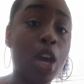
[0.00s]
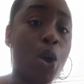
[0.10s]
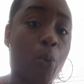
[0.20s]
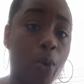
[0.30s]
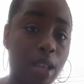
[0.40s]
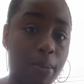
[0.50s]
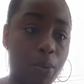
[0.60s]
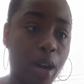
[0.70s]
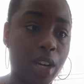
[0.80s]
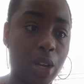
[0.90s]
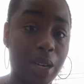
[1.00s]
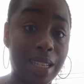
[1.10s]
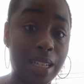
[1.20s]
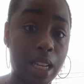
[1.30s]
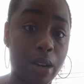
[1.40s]
really be working on
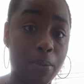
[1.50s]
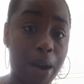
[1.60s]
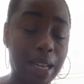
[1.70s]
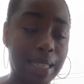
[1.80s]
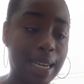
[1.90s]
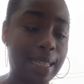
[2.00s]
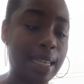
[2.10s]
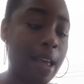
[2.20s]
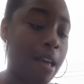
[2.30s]
this clearing process